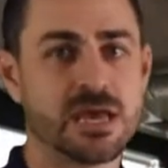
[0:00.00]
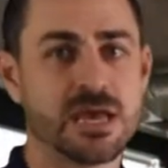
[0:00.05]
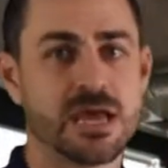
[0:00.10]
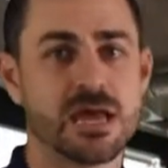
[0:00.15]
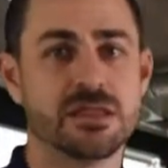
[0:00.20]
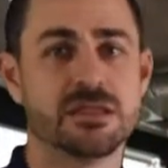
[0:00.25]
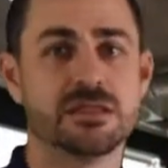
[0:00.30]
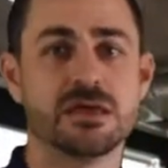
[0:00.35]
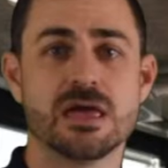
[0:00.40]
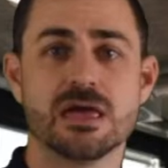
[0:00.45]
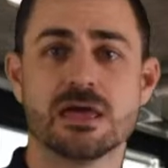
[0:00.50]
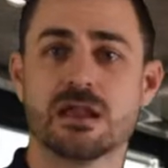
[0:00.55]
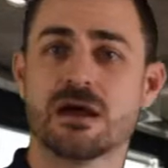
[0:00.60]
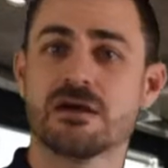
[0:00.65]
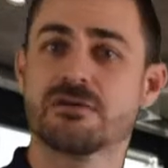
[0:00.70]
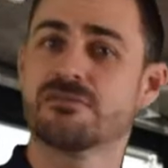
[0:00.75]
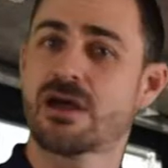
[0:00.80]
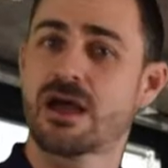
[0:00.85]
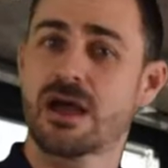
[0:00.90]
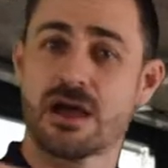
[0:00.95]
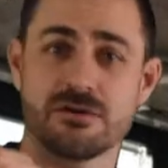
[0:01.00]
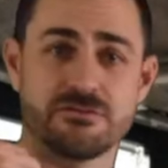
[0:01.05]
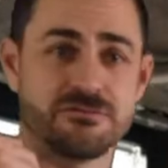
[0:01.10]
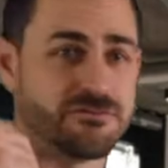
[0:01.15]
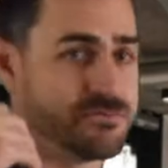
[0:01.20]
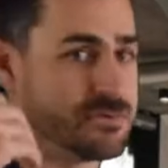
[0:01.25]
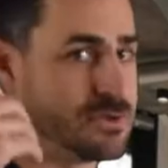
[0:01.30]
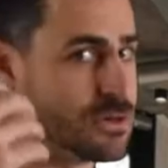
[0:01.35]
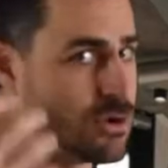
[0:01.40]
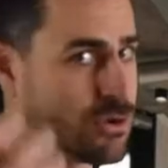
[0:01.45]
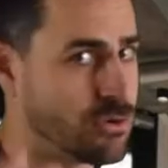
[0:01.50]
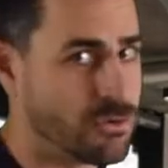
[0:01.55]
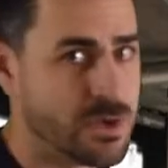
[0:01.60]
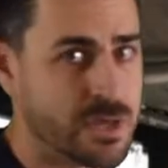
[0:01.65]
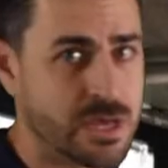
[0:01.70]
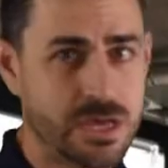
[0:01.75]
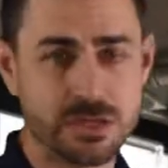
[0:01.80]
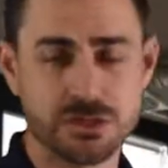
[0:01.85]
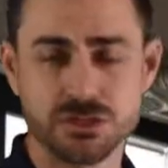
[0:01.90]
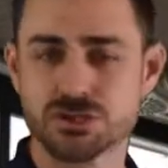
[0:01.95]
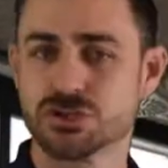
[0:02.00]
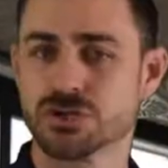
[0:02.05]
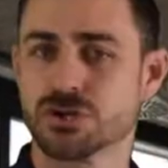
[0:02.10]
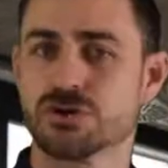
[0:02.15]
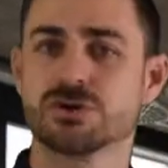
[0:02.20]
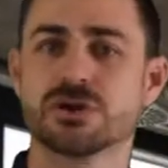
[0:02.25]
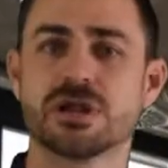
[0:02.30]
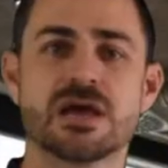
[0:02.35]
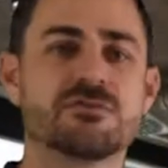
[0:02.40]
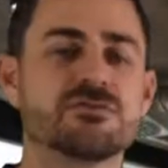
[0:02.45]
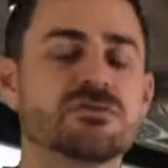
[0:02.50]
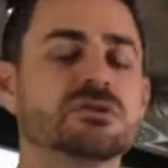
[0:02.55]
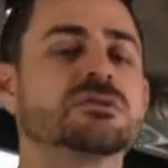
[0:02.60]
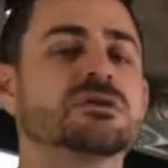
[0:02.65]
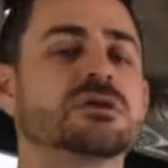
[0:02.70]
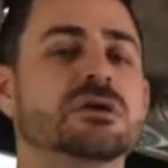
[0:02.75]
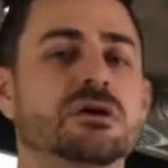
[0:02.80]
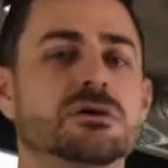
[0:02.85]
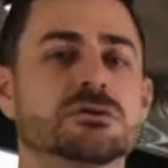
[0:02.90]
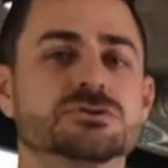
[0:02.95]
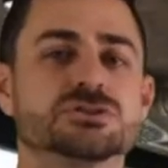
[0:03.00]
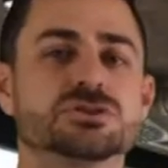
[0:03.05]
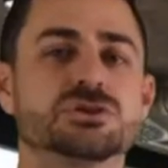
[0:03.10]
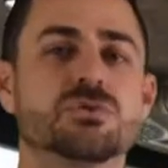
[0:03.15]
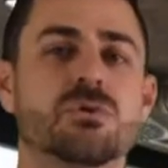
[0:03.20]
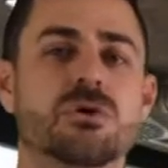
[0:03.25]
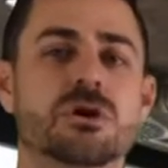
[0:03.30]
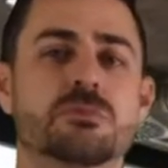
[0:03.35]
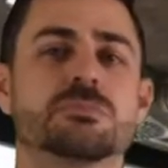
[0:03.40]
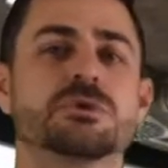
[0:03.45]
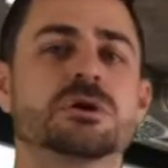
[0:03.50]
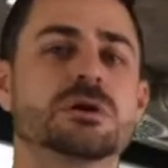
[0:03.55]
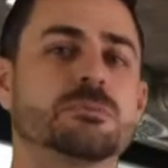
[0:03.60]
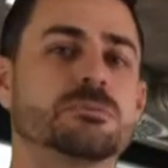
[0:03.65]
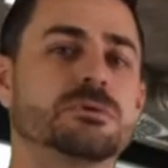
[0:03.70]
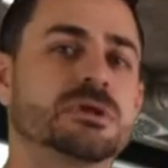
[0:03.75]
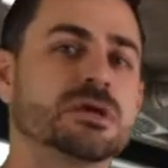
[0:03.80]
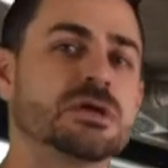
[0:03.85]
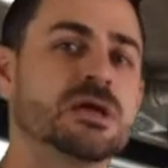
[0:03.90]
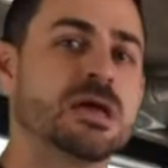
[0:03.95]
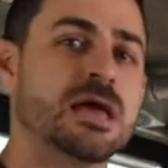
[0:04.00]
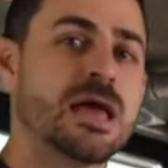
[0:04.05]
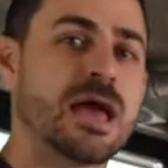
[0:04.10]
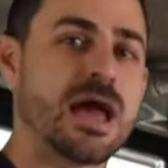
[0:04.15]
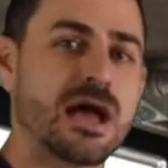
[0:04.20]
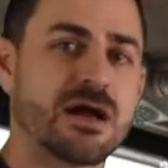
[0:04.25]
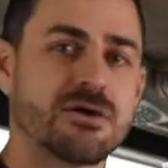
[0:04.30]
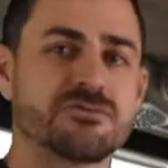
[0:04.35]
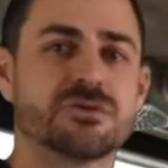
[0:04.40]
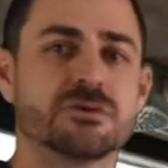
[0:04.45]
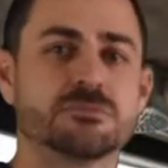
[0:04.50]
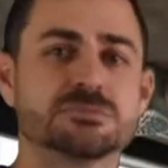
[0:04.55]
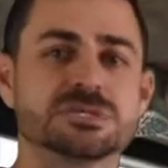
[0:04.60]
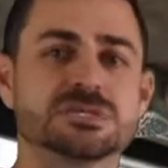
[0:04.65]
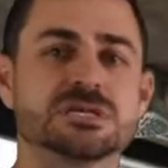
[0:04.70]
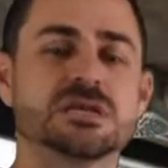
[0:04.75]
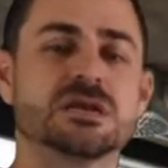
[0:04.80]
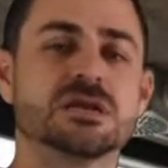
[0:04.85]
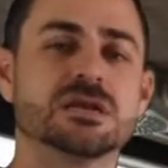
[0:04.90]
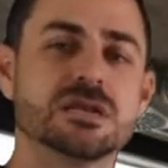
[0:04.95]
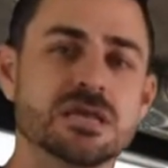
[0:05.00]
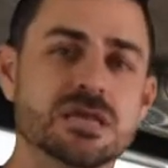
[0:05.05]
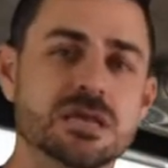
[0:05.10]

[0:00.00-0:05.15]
And I have, insured everything else. You want to be able to have them sit at